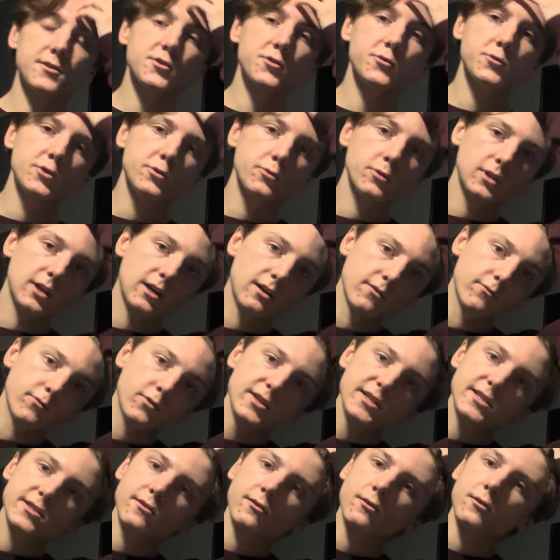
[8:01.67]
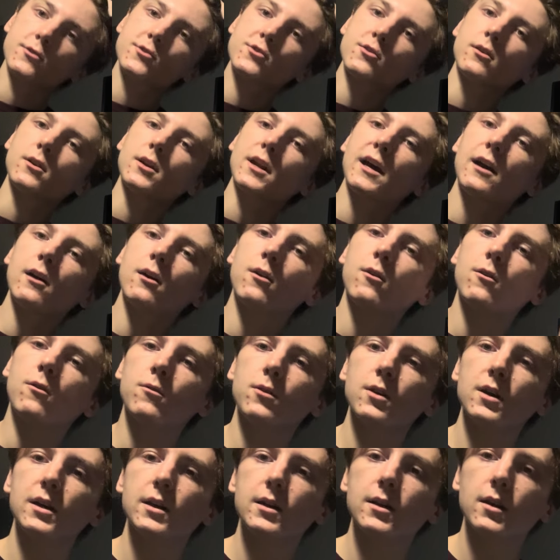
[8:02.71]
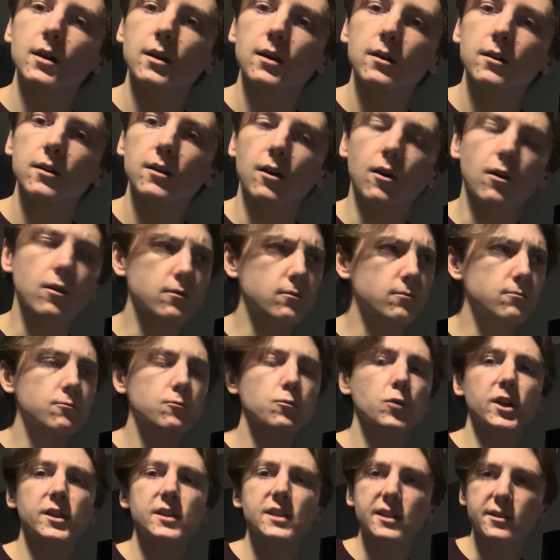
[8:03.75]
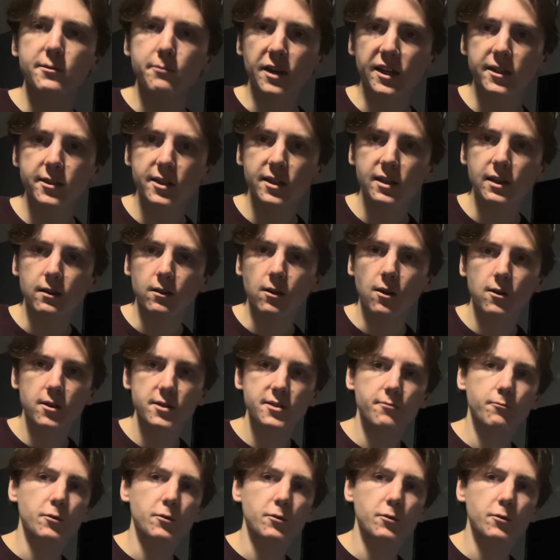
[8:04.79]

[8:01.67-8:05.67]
to do a lot of research on what these Mexican laws and